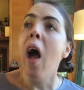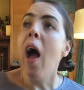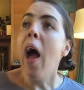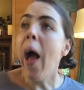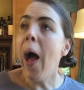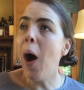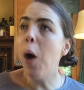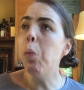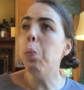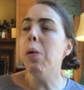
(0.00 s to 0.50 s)

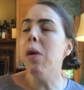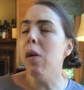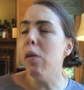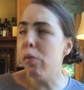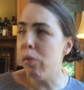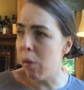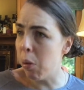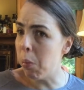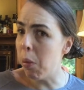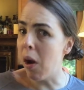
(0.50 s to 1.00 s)
help
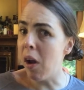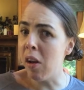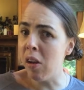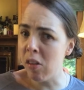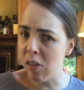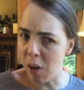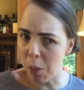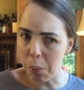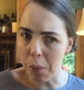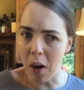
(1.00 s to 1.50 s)
from my
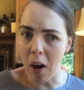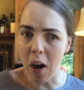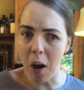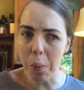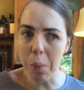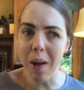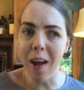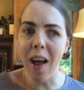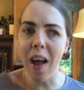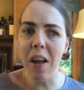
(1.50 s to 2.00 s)

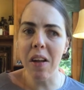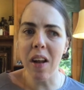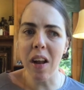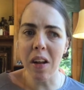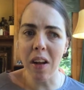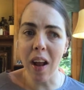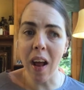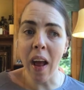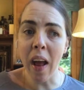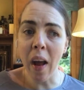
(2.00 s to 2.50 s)
stepmom, and
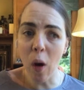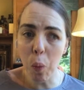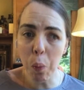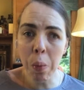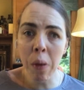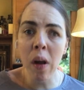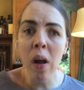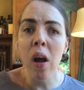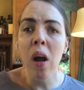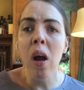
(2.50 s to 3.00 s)
then help